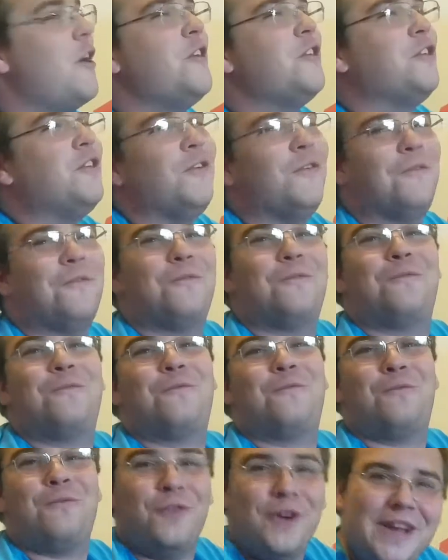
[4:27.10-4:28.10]
you
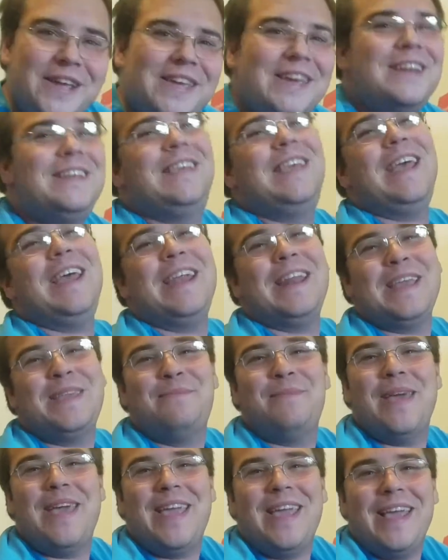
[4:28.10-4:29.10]
freaking kidding
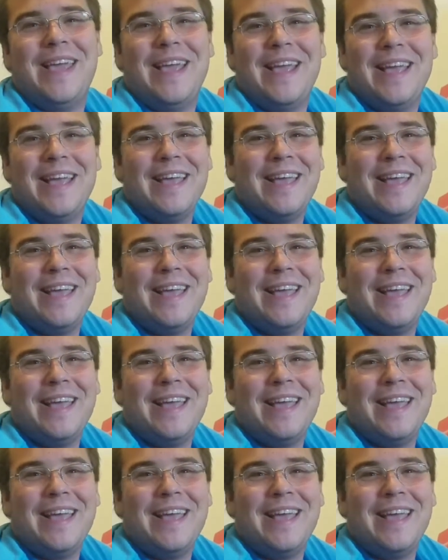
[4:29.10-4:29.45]
me?